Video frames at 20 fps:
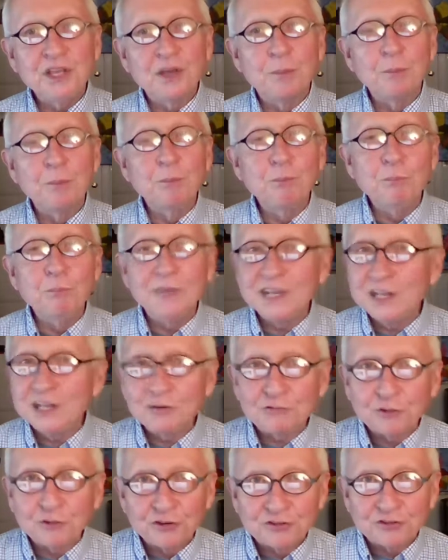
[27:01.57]
a
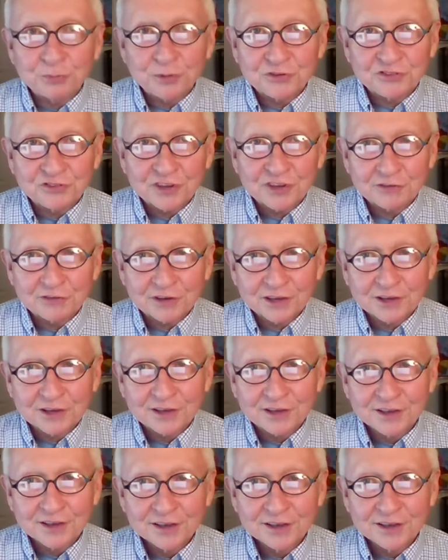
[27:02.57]
meaningful specific